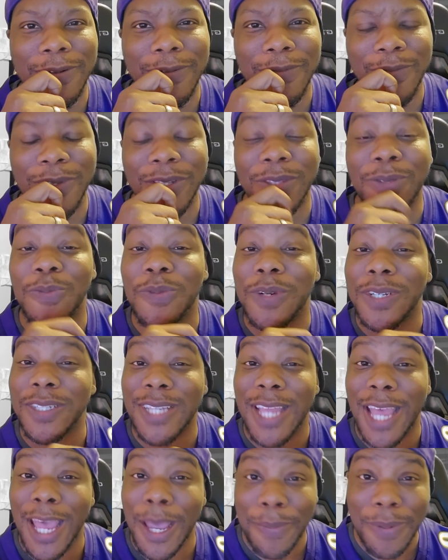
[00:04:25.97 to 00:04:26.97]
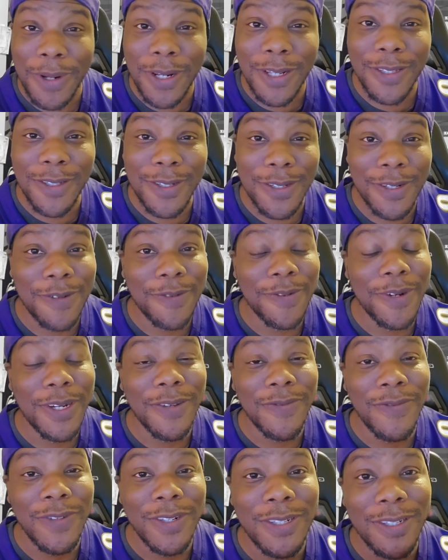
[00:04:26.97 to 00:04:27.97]
with what's happening to the
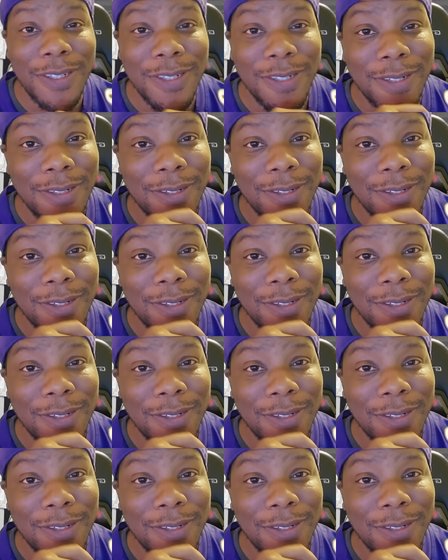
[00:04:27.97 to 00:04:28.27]
Ravens.